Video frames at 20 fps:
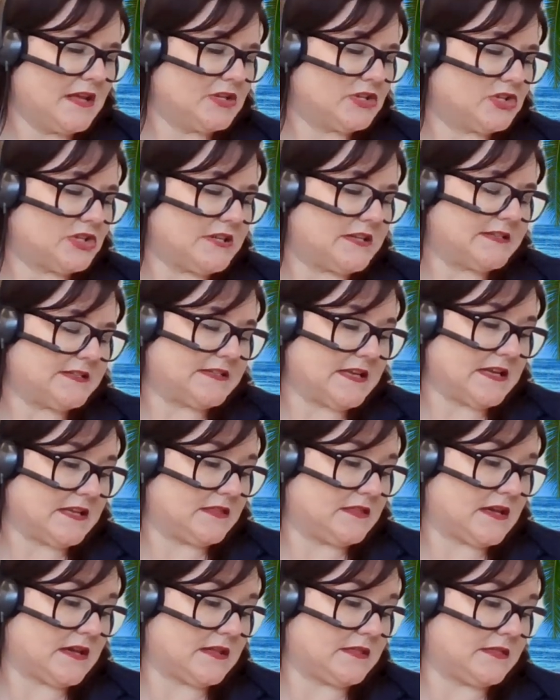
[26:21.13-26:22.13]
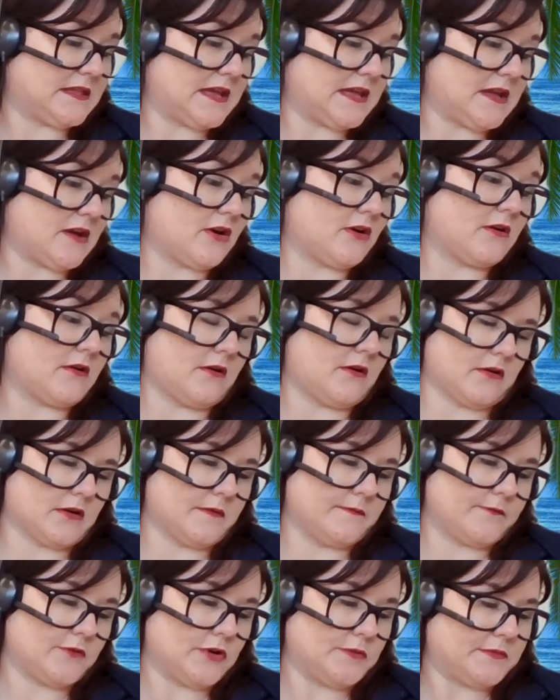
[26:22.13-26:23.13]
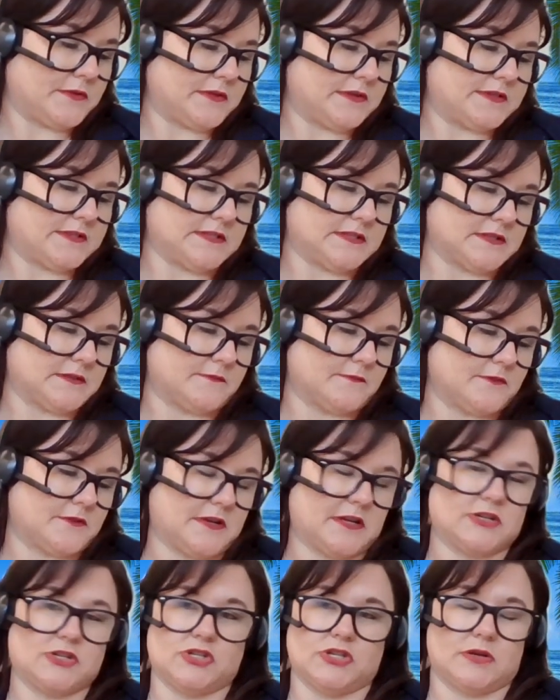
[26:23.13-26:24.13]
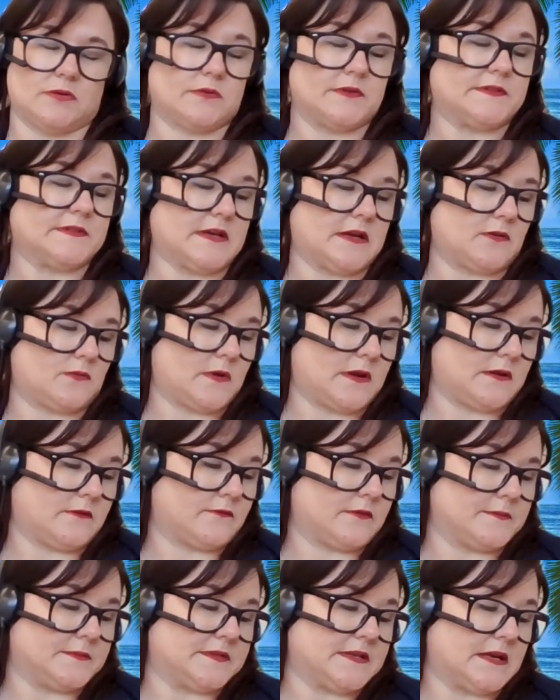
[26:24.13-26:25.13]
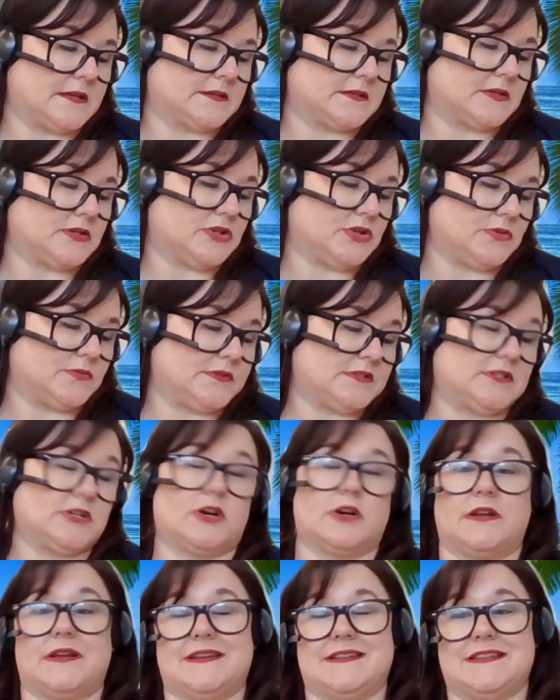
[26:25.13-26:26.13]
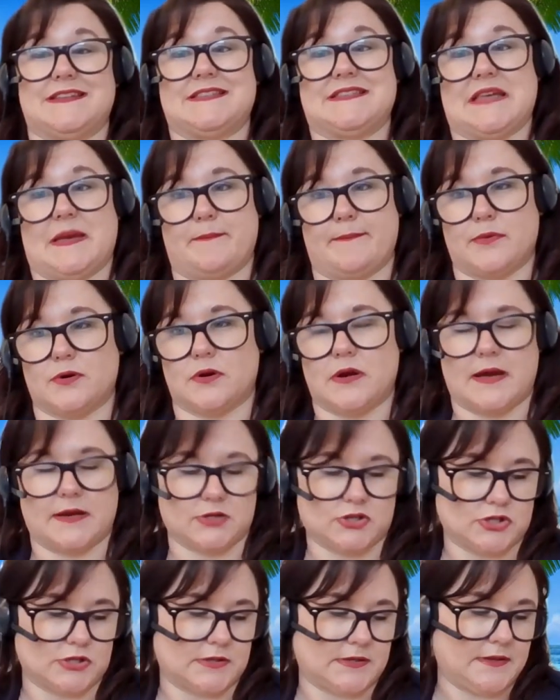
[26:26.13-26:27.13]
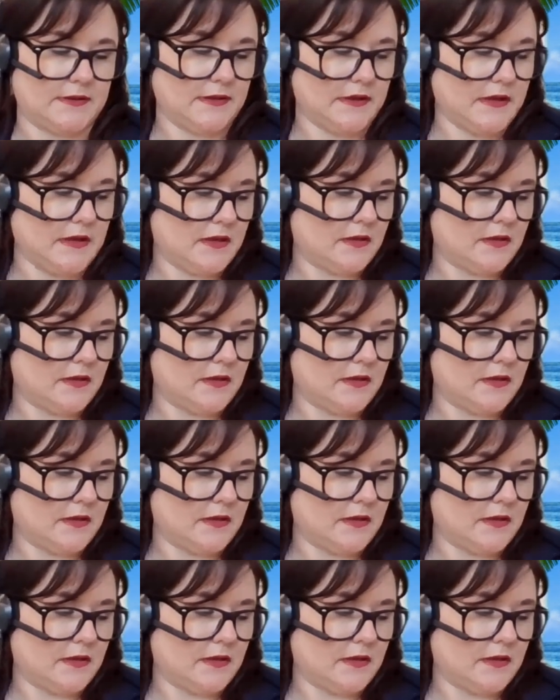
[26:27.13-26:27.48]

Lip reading: She said that they are all confirmed in the system for next year with Sunwing from Saskatoon, starting in December actually